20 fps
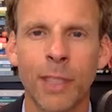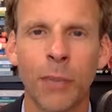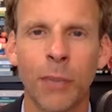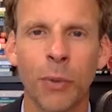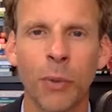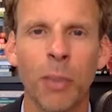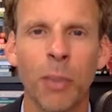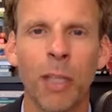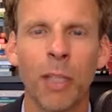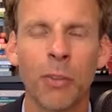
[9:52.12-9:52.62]
It
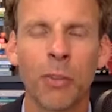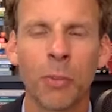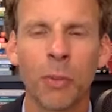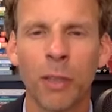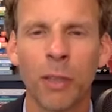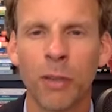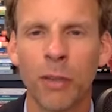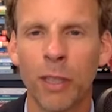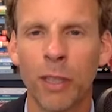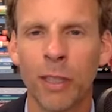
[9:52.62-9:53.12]
reminds
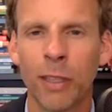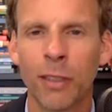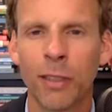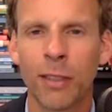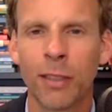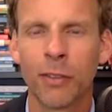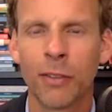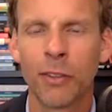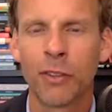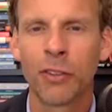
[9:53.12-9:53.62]
me of
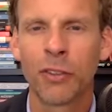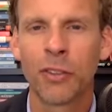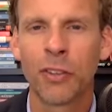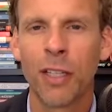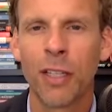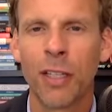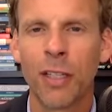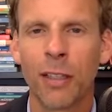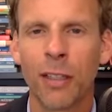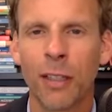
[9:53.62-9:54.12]
a
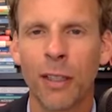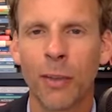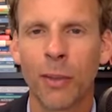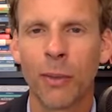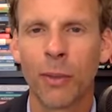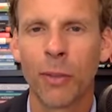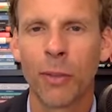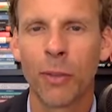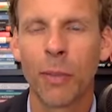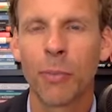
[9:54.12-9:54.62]
saying that
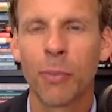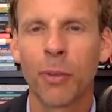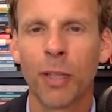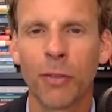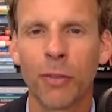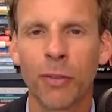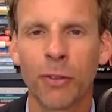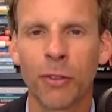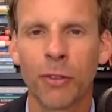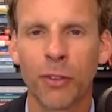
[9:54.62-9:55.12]
one of my
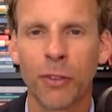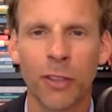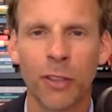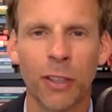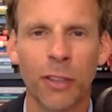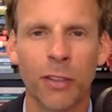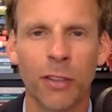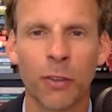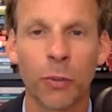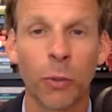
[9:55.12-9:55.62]
profs used to
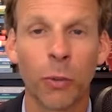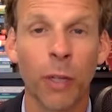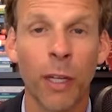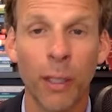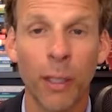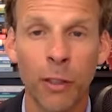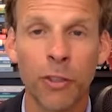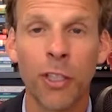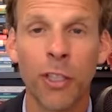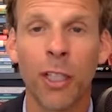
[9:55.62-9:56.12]
say. It says, we're
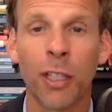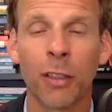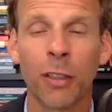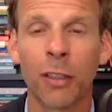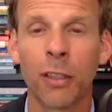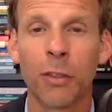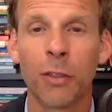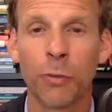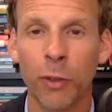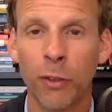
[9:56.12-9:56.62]

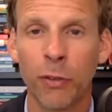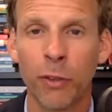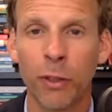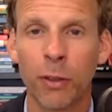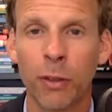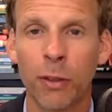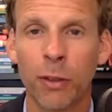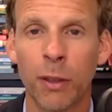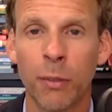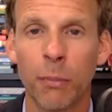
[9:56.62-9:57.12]
energetically
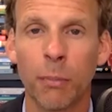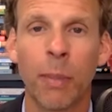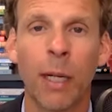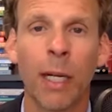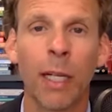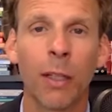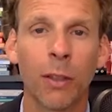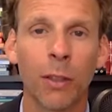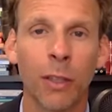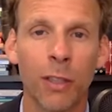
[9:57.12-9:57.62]
driven and
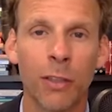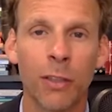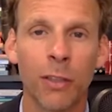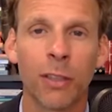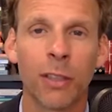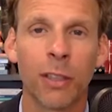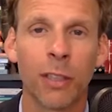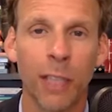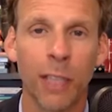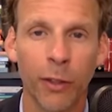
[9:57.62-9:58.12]

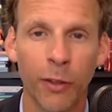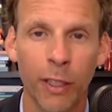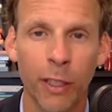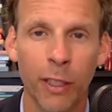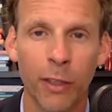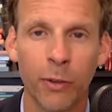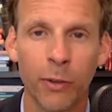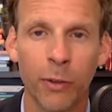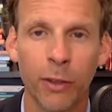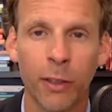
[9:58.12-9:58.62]
biologically carried
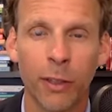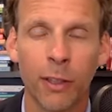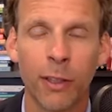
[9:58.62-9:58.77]
out.